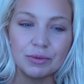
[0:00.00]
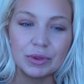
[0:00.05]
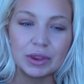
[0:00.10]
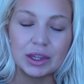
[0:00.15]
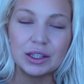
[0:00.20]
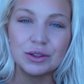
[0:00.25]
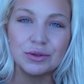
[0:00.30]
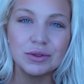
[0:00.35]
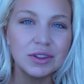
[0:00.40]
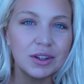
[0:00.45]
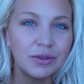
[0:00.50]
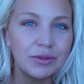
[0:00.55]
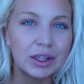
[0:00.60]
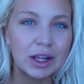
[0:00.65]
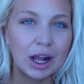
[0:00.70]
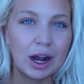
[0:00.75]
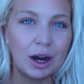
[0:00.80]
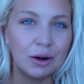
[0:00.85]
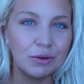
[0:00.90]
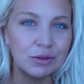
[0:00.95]
This was something
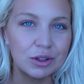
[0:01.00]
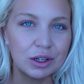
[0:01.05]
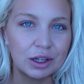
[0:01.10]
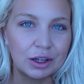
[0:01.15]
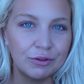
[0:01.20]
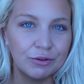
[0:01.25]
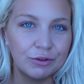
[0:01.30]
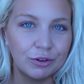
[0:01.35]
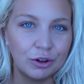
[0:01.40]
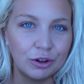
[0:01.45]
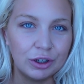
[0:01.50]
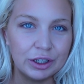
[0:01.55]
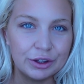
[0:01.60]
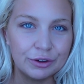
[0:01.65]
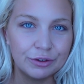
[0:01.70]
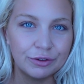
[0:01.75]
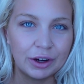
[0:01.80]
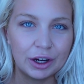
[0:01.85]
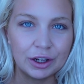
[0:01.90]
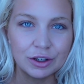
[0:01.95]
that I was looking for in the
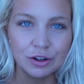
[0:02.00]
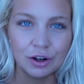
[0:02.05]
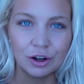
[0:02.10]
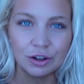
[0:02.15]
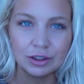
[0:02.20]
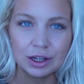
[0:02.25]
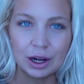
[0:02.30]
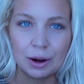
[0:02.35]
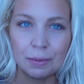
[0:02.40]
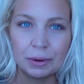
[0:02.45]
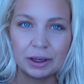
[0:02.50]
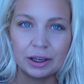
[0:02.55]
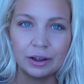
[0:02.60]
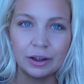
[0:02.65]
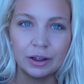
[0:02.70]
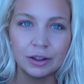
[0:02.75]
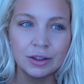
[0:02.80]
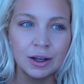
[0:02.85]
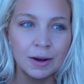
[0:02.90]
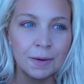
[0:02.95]
first lockdown
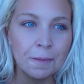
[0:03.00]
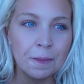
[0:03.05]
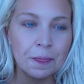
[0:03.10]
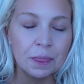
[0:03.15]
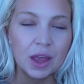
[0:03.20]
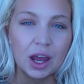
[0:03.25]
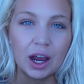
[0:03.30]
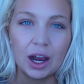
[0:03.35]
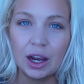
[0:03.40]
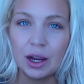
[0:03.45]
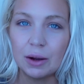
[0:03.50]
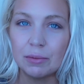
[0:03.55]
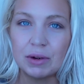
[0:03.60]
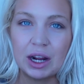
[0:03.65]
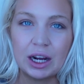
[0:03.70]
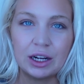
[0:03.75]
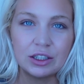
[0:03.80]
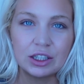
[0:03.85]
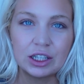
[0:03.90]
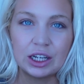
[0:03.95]
because I am
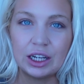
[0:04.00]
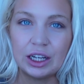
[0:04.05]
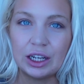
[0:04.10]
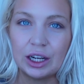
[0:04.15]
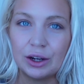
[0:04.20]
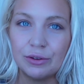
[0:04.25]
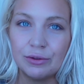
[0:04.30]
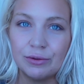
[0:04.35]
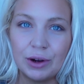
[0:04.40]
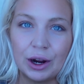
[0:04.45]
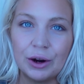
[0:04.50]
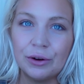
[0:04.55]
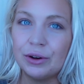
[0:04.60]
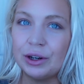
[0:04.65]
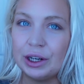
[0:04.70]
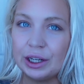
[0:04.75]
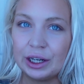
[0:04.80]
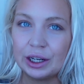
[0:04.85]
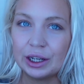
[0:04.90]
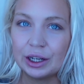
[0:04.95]
naturally a
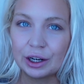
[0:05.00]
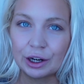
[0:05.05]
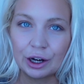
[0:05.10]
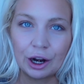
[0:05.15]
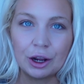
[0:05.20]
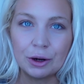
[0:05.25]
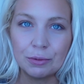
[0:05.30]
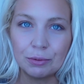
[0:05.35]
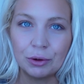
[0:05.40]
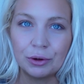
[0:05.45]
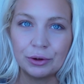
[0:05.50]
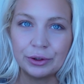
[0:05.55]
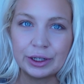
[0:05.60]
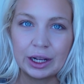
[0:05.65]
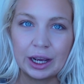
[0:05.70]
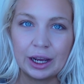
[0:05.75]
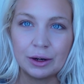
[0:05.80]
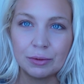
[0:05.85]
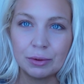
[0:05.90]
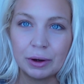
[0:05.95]
very light blonde
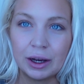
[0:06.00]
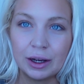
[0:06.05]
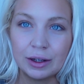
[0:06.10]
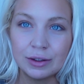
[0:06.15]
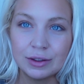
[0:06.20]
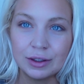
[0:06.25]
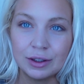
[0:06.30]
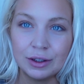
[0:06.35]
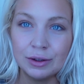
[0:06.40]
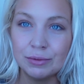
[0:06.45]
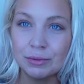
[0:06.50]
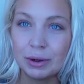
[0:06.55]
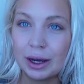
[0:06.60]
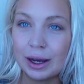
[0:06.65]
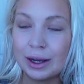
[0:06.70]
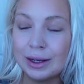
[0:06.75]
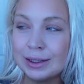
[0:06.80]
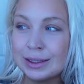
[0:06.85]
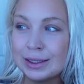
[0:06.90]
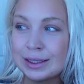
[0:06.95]
haired person,
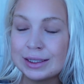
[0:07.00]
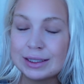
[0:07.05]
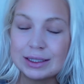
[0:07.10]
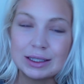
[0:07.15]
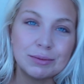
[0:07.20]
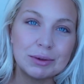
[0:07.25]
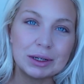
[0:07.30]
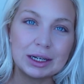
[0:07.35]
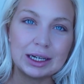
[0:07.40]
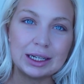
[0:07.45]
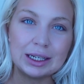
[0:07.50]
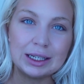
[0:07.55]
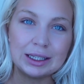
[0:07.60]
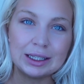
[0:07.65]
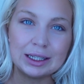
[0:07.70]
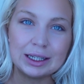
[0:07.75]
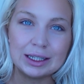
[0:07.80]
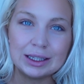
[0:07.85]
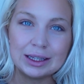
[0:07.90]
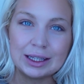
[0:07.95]
but
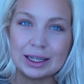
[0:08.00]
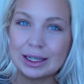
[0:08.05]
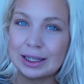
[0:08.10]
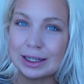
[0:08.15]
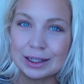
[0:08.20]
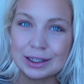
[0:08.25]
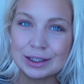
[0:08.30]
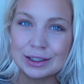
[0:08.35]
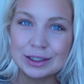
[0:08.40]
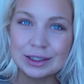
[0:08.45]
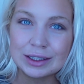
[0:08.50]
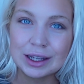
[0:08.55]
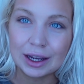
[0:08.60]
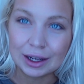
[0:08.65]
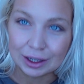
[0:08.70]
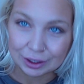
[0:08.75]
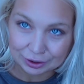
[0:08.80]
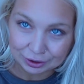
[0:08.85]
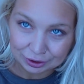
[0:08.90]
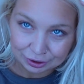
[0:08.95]
typically in the English
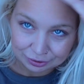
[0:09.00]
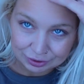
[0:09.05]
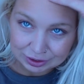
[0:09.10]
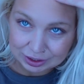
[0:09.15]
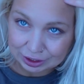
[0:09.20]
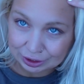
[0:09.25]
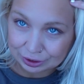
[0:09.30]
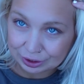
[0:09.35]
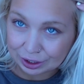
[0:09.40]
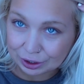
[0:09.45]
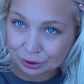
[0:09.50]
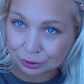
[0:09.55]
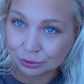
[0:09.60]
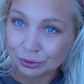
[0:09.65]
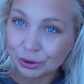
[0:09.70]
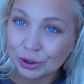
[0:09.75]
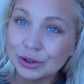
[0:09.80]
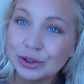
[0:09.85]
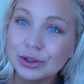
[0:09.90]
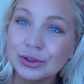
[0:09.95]
sun, obviously you get your
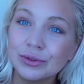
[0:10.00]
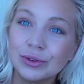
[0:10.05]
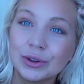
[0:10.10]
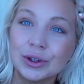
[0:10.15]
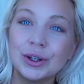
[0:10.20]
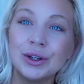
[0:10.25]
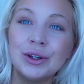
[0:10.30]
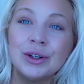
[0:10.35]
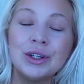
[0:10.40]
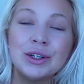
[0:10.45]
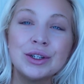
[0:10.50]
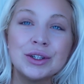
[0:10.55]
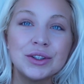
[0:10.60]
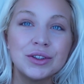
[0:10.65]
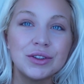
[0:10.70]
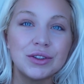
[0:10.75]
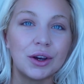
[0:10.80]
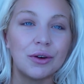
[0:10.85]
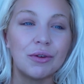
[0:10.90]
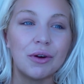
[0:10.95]
roots through,
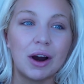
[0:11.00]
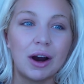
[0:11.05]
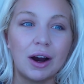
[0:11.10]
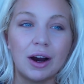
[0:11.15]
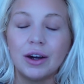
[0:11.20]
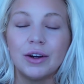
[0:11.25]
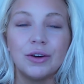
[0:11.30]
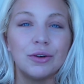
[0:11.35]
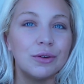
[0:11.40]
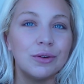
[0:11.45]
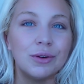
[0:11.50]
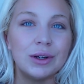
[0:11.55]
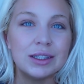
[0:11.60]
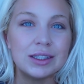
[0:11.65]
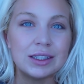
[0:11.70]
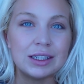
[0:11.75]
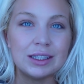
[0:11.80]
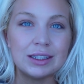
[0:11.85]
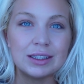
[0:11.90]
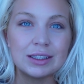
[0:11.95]
so I always
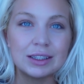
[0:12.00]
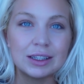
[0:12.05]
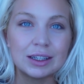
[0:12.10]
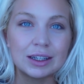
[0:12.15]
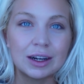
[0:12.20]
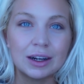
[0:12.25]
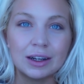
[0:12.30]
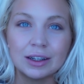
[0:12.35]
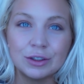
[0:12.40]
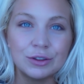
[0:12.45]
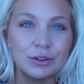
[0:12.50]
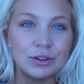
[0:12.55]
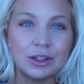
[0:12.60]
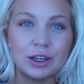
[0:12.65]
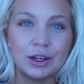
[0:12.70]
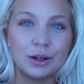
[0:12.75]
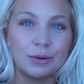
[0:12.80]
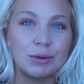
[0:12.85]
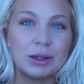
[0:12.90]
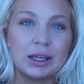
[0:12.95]
need to kind of do
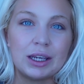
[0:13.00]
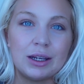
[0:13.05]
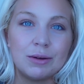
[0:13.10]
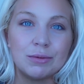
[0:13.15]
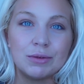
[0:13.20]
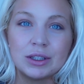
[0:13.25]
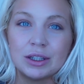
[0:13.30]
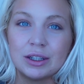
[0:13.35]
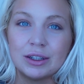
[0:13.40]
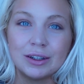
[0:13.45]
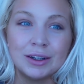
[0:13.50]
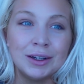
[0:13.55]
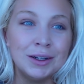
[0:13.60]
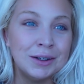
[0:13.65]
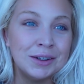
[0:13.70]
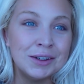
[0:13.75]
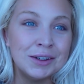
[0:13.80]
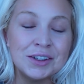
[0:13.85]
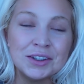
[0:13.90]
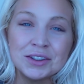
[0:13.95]
the upkeep to
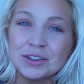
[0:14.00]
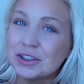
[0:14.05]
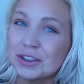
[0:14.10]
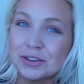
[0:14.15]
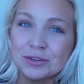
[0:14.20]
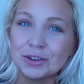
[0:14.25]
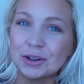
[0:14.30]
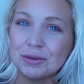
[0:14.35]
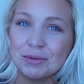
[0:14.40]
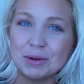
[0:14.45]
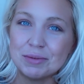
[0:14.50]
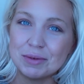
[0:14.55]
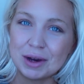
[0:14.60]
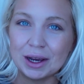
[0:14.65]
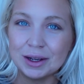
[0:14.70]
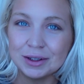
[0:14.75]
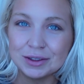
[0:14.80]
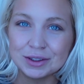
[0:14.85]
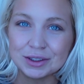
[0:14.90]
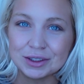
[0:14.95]
just feel my
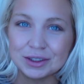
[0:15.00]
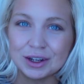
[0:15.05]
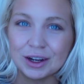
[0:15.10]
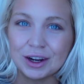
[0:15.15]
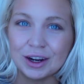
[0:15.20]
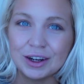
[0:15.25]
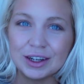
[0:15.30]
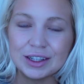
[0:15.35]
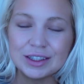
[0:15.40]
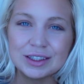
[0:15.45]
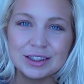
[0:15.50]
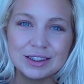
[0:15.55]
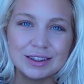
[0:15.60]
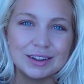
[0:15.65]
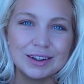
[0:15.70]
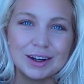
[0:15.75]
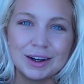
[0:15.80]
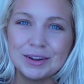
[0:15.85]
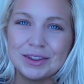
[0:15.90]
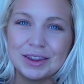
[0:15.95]
best, you know.
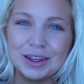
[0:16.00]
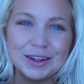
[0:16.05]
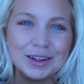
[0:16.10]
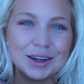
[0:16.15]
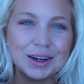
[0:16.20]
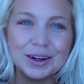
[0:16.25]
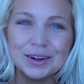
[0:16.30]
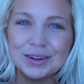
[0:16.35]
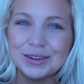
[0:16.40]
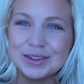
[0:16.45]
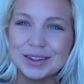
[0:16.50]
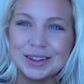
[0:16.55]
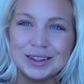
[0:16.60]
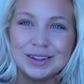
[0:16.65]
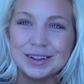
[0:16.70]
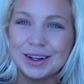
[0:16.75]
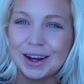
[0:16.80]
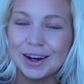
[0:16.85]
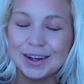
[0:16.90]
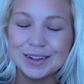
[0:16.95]
I think girls
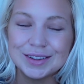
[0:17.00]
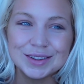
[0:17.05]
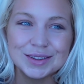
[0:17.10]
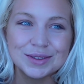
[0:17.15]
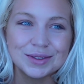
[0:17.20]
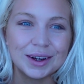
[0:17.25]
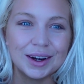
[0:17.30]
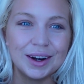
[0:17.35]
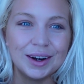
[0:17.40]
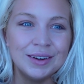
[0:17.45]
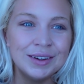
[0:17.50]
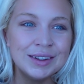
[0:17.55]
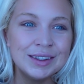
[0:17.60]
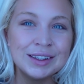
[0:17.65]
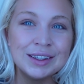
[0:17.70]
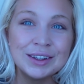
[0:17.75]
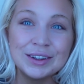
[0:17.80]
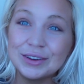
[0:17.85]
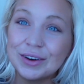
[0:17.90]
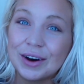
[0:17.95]
and guys as well,
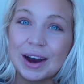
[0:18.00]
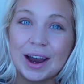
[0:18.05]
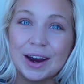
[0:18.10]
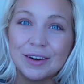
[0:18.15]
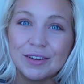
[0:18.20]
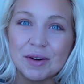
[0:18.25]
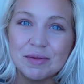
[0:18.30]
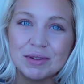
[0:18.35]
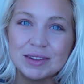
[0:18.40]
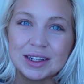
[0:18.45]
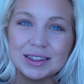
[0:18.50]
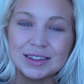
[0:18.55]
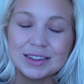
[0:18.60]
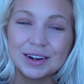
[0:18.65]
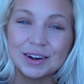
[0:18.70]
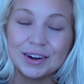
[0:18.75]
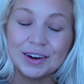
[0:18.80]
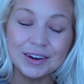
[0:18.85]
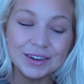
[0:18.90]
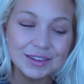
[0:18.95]
your hair represents a
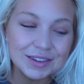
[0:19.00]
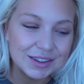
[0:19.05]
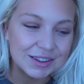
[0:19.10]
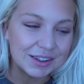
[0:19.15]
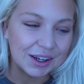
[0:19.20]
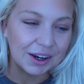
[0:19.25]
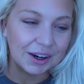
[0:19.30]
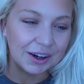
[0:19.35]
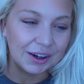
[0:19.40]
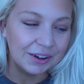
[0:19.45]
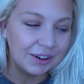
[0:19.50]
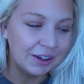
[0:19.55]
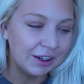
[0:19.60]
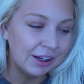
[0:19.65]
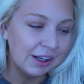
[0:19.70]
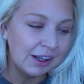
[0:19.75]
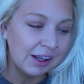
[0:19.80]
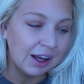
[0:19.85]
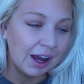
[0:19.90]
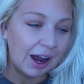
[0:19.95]
lot. So
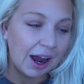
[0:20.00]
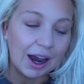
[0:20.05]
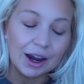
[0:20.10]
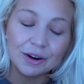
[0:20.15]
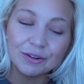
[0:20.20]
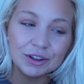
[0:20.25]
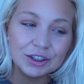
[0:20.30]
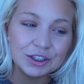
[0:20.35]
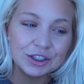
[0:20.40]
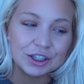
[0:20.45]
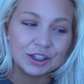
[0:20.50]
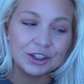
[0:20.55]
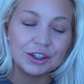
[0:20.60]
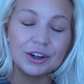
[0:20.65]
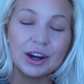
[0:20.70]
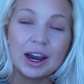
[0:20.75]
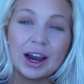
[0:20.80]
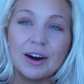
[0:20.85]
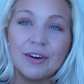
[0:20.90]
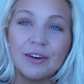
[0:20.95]
I want to show you
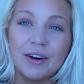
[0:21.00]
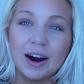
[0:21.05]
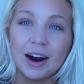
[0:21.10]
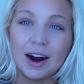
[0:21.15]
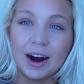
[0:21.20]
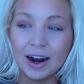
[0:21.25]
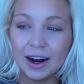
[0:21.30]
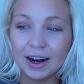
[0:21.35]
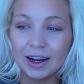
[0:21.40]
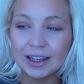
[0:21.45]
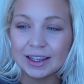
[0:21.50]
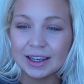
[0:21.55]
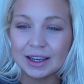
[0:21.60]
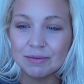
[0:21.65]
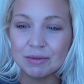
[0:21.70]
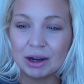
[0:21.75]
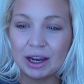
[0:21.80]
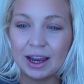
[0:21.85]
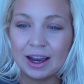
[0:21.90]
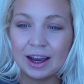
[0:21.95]
how I keep
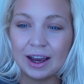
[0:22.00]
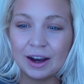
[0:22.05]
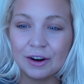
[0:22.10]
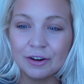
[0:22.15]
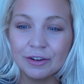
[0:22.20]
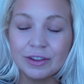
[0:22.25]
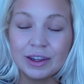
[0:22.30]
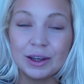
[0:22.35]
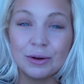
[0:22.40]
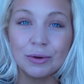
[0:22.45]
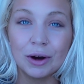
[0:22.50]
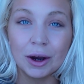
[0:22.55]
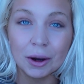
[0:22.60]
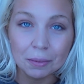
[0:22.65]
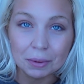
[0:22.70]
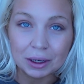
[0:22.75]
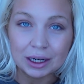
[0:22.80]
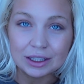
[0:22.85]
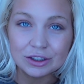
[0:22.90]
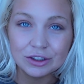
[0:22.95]
my hair healthy while
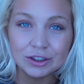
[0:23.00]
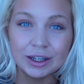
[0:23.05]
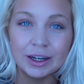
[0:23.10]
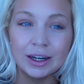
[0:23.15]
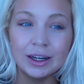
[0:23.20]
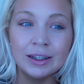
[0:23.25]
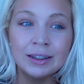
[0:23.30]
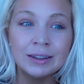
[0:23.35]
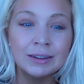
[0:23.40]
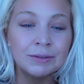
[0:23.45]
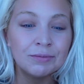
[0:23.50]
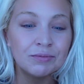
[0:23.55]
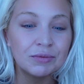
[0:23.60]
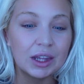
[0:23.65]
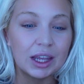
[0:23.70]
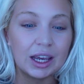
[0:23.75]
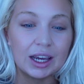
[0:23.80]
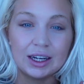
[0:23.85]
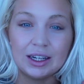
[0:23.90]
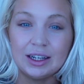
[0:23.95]
bleaching
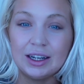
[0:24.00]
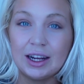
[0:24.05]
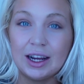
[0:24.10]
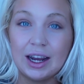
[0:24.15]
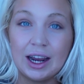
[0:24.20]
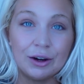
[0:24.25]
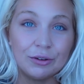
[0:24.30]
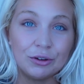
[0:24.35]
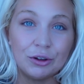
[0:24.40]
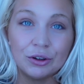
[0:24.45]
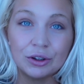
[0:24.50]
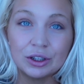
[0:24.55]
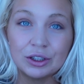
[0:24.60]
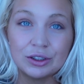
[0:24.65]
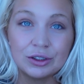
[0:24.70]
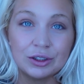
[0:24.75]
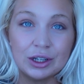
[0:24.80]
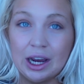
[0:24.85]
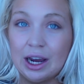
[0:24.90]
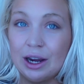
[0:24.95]
and how you can do
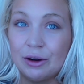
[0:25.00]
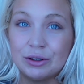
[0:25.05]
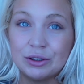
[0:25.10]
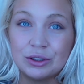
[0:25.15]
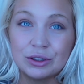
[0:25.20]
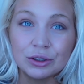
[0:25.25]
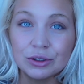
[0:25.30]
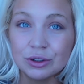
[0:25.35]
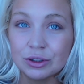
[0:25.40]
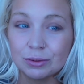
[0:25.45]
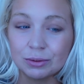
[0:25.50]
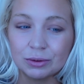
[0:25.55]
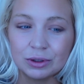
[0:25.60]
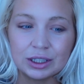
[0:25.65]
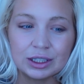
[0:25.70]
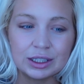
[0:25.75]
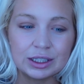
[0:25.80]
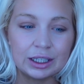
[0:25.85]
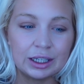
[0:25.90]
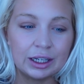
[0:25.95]
it, how it's so super
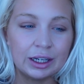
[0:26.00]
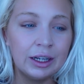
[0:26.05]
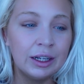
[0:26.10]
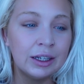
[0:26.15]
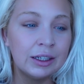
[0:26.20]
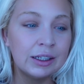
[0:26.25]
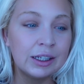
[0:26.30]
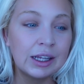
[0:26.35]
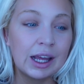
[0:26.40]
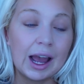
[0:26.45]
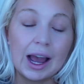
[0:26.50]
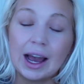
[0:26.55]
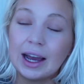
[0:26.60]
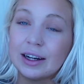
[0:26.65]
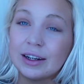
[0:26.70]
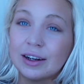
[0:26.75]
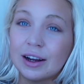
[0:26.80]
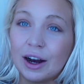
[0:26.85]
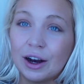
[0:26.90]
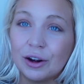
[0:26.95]
easy.
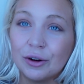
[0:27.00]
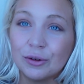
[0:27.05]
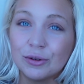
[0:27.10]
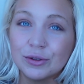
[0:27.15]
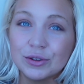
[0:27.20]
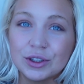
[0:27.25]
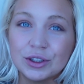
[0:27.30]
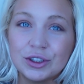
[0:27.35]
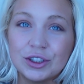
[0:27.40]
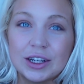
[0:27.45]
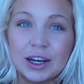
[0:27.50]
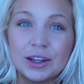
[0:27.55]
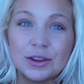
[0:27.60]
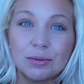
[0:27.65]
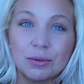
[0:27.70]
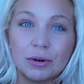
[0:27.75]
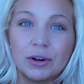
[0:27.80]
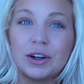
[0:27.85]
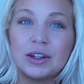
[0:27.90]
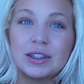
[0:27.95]
And I'll also share the
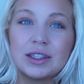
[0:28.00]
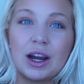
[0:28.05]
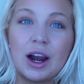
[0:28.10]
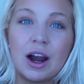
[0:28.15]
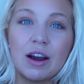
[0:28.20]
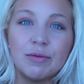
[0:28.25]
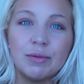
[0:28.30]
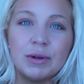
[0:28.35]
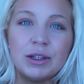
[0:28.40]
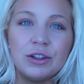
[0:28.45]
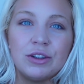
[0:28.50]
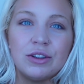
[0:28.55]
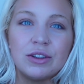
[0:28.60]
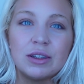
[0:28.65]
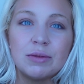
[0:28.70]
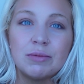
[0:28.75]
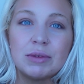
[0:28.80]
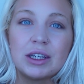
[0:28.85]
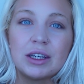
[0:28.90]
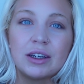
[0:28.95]
products that I've been
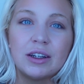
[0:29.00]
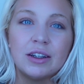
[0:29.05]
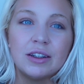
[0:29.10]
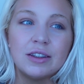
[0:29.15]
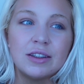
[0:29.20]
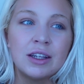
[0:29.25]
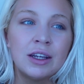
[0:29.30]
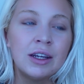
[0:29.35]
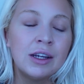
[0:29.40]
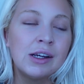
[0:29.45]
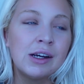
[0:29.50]
using, because